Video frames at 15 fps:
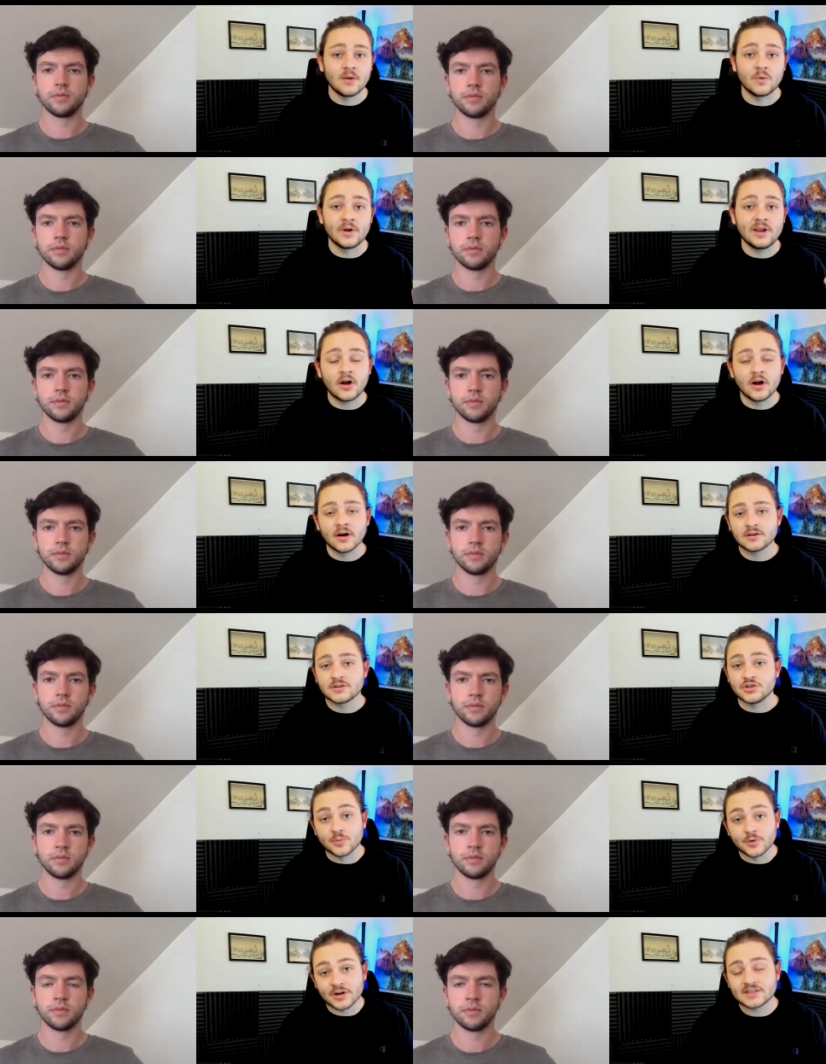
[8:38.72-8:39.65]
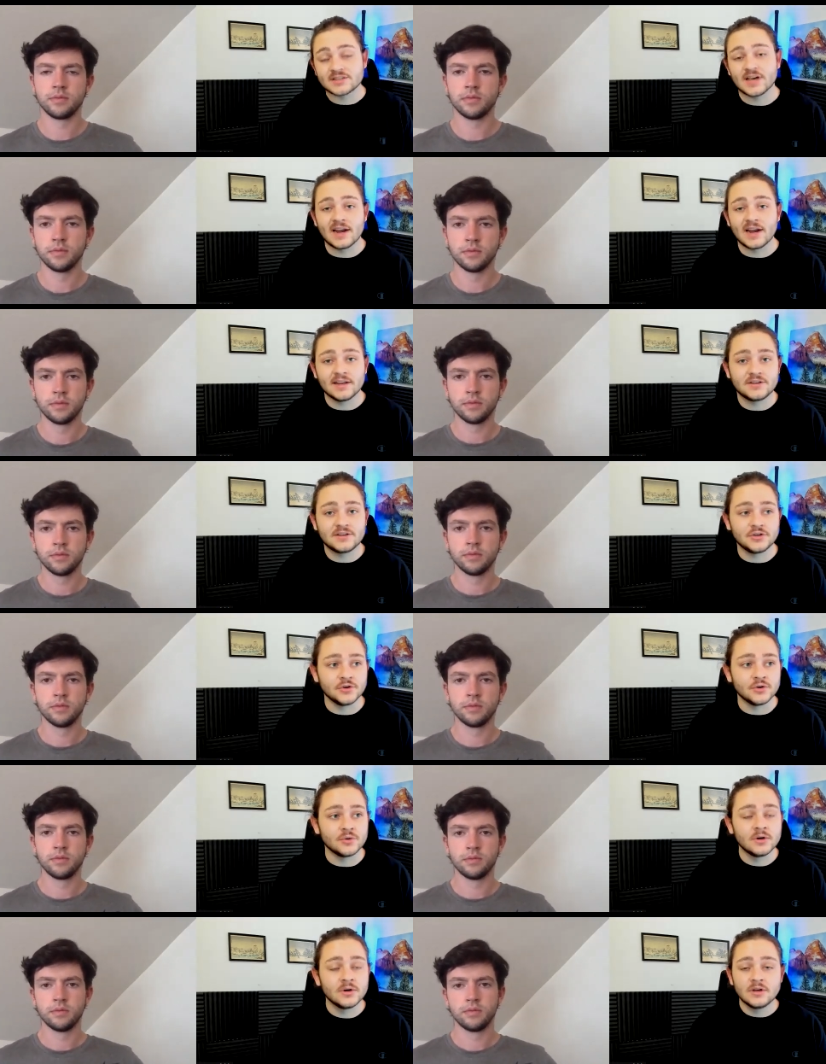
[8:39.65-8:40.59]
Speaker 1: and we are super excited
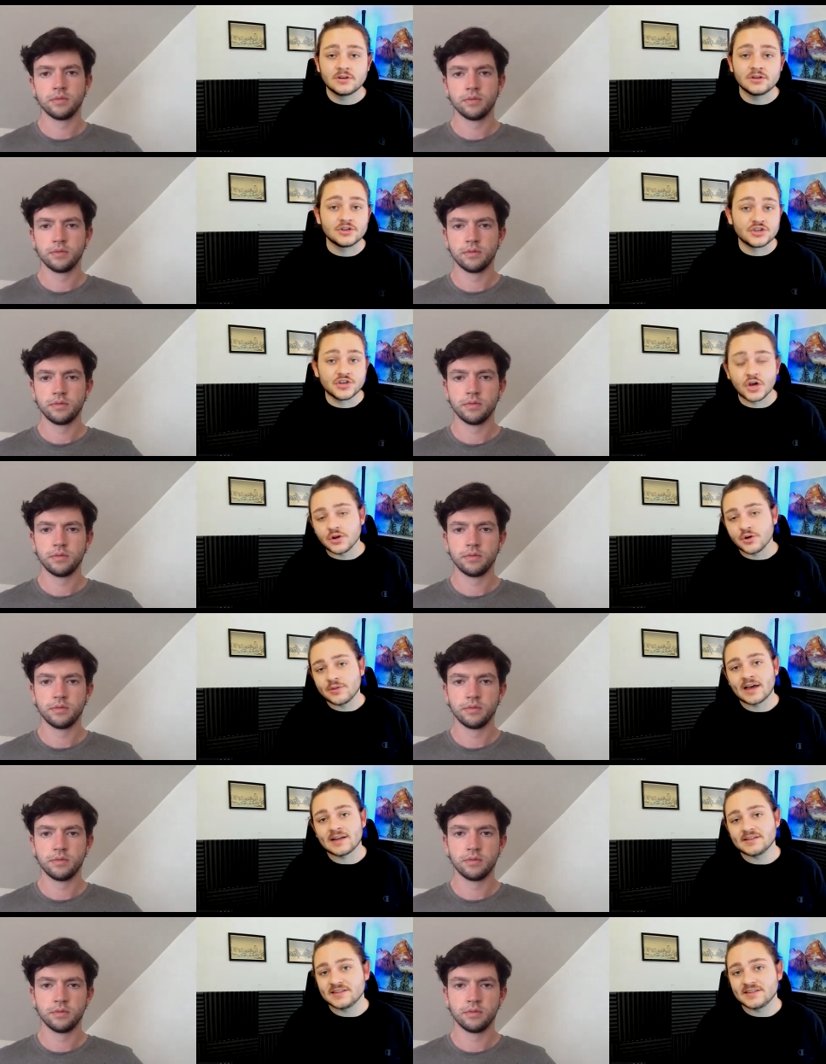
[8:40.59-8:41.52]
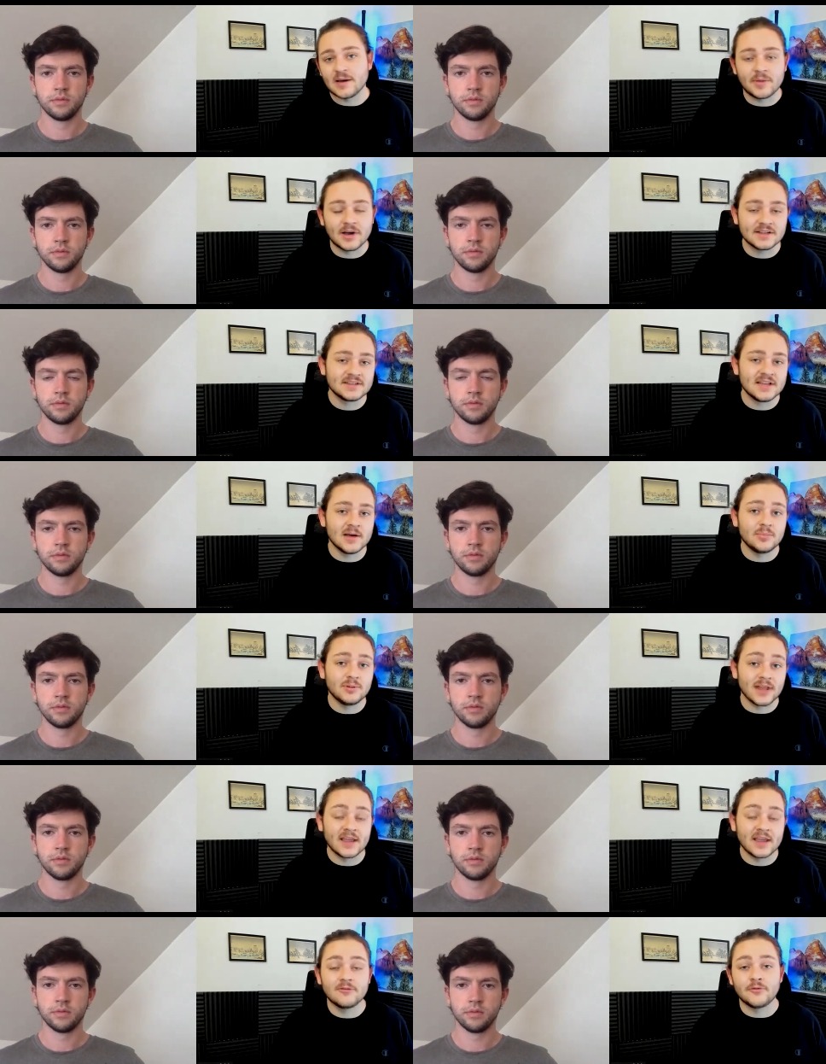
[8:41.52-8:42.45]
to to show you that step by step
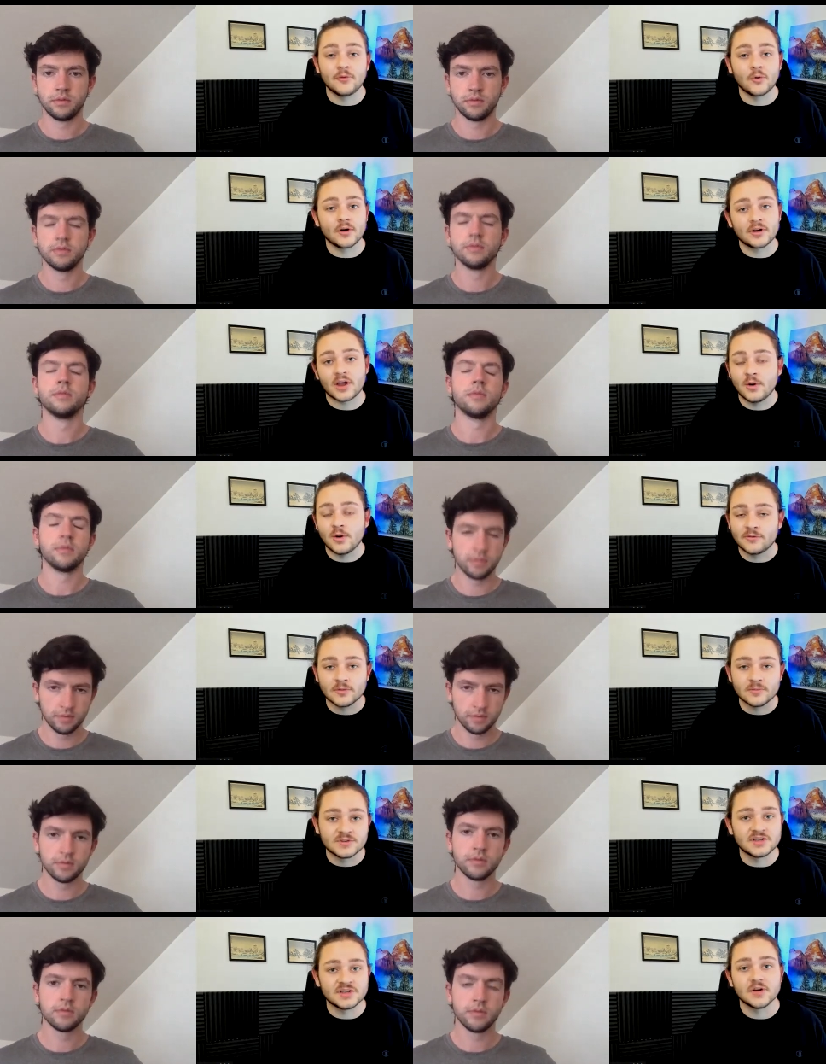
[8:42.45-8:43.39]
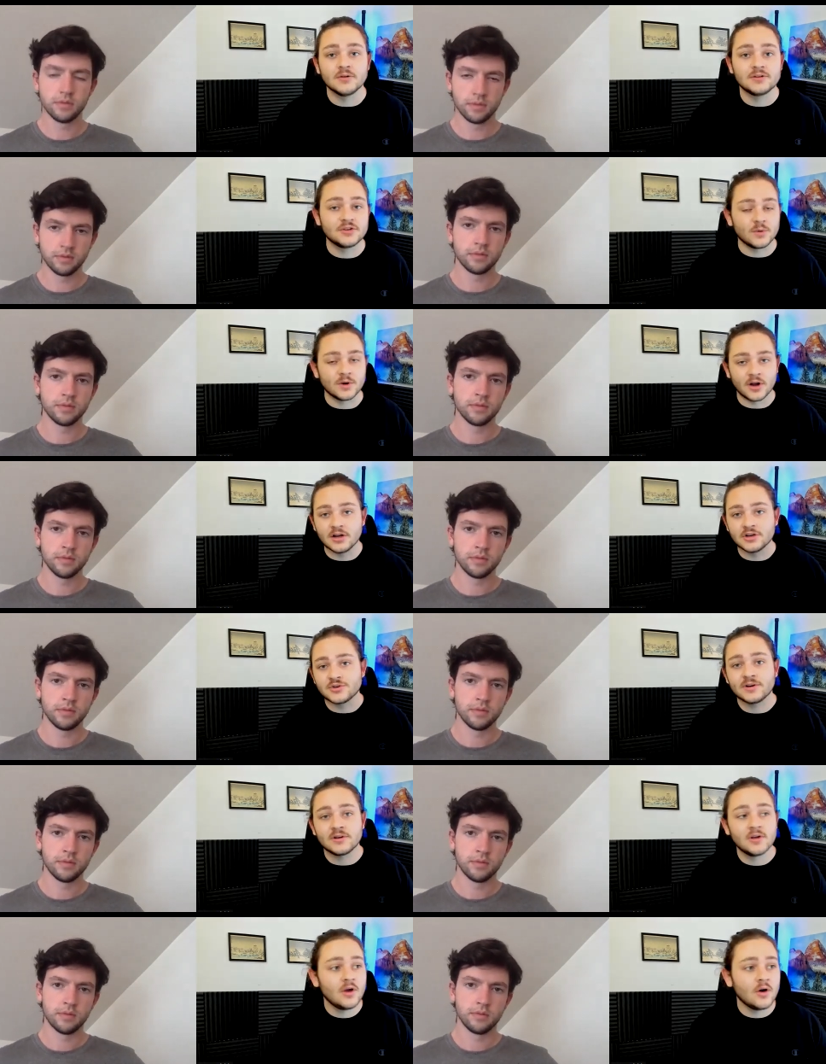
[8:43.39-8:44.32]
plan for going from zero to
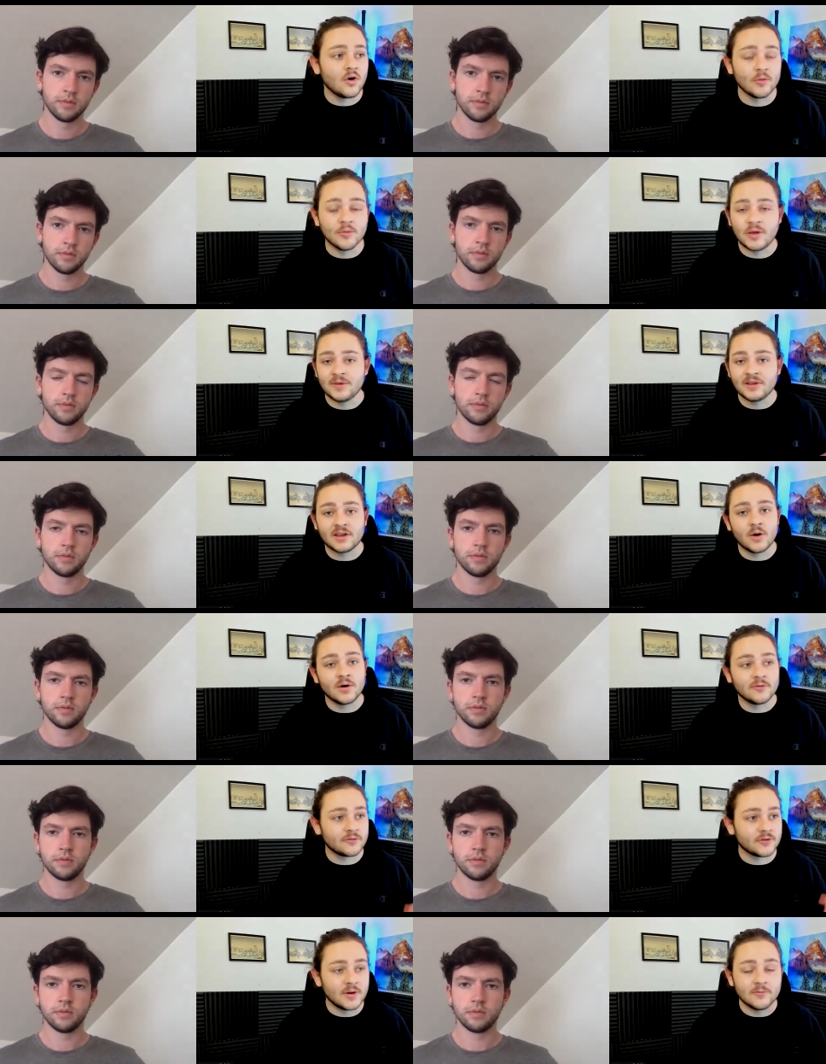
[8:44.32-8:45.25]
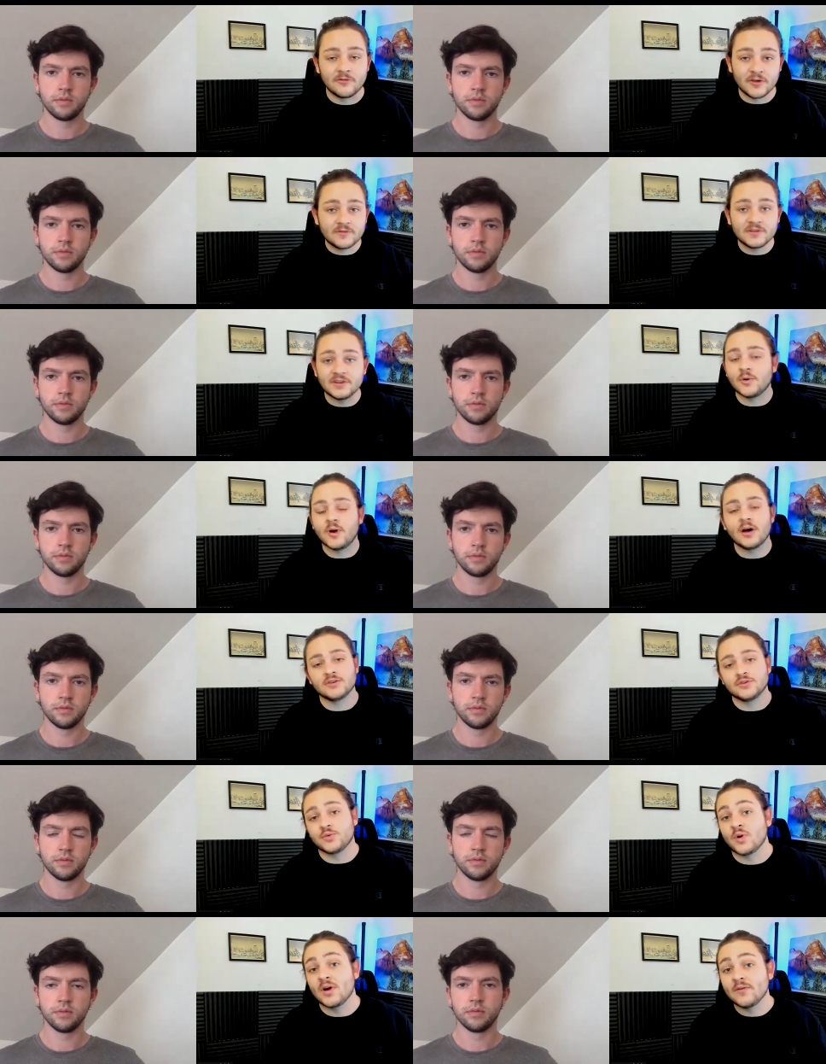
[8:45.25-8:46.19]
100, or maybe going from 50 to
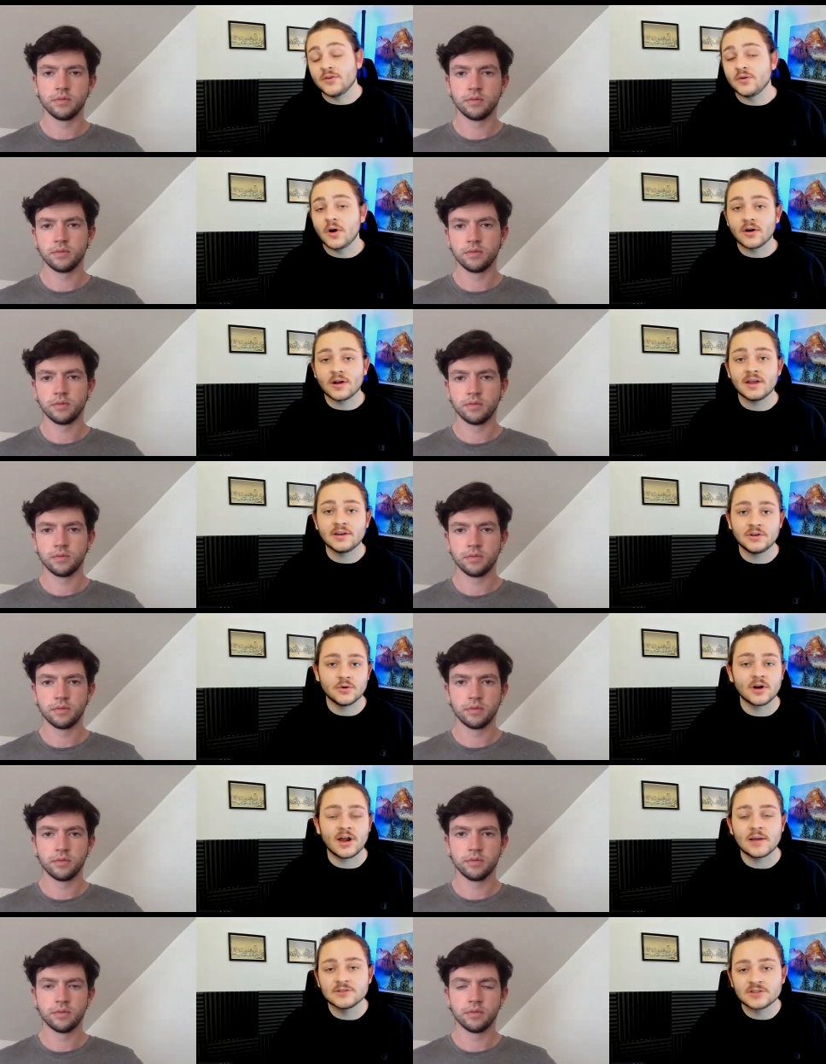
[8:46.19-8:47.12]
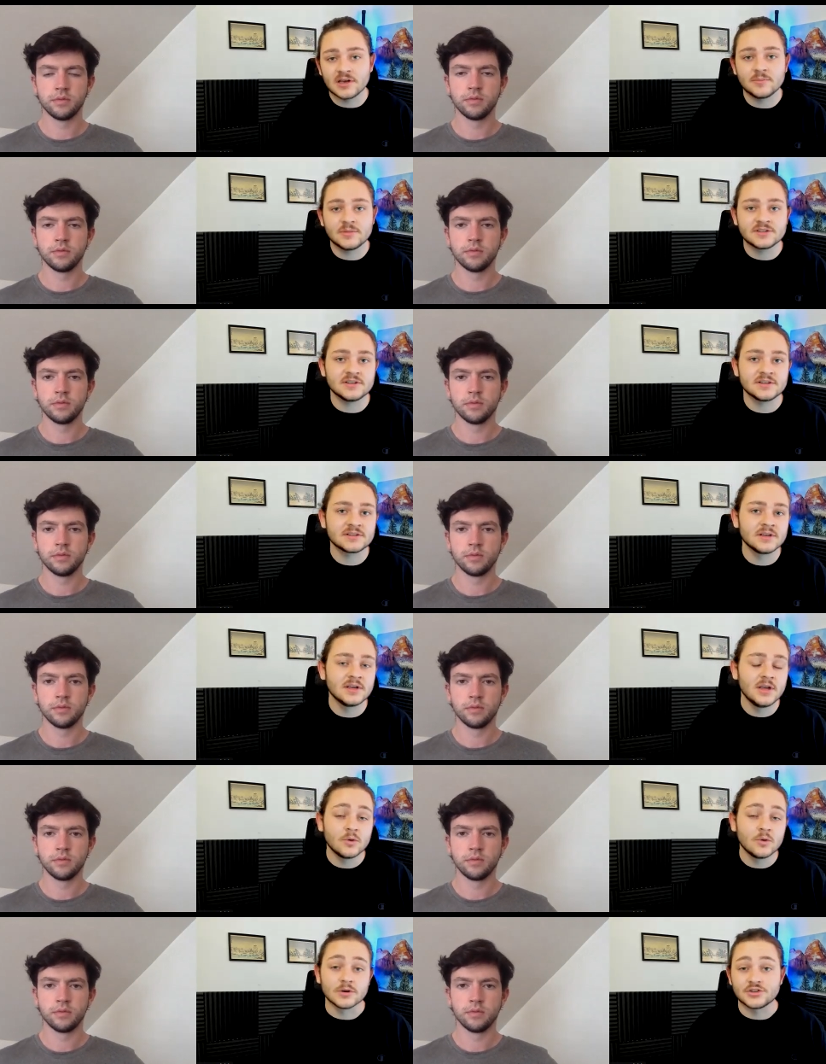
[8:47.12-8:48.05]
100, wherever you are in your Amazon business.